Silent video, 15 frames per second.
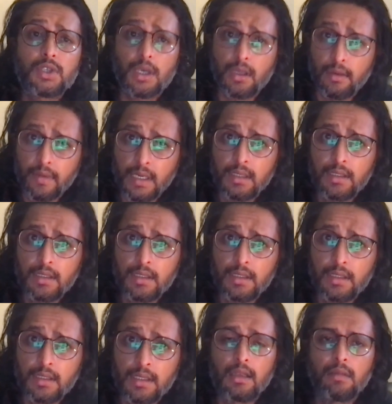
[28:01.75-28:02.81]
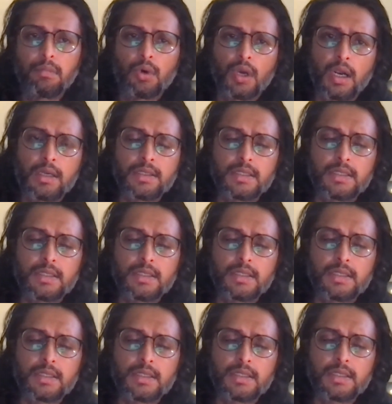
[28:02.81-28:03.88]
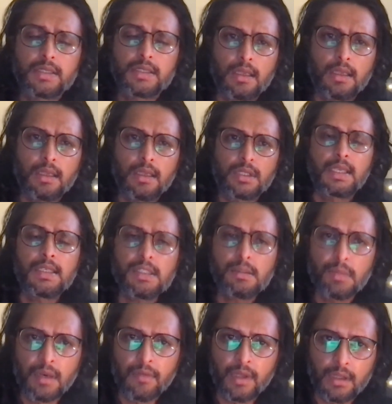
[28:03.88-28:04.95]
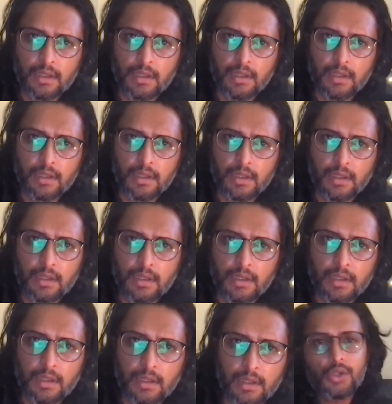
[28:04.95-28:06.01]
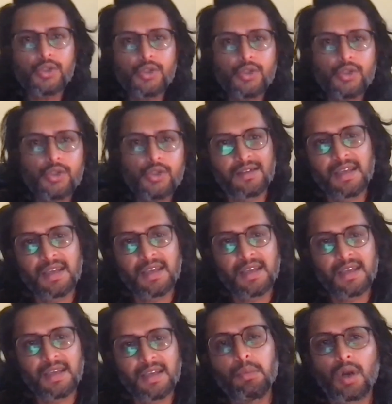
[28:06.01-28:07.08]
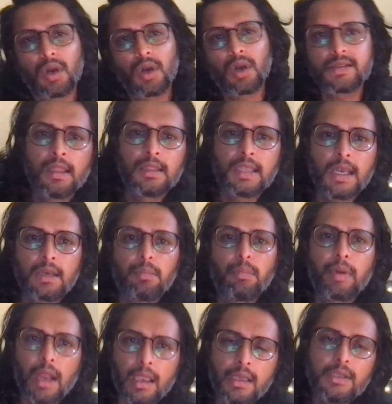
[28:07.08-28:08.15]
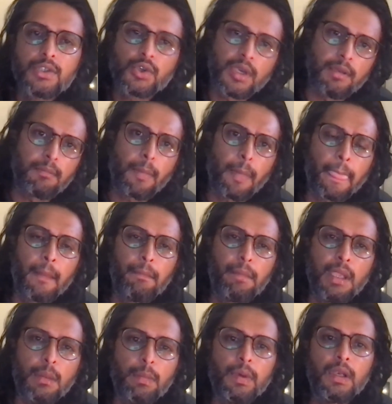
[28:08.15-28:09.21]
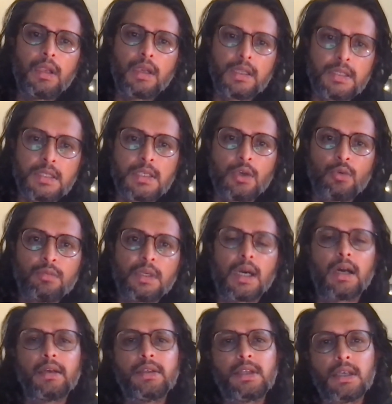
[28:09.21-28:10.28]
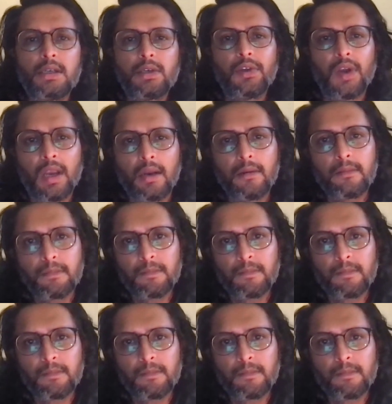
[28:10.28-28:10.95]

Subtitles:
Chakravartin, and the Purans say that he was in the sixth Manvantar, they also say, the same Purans, that prior to him, people consumed untilled grain.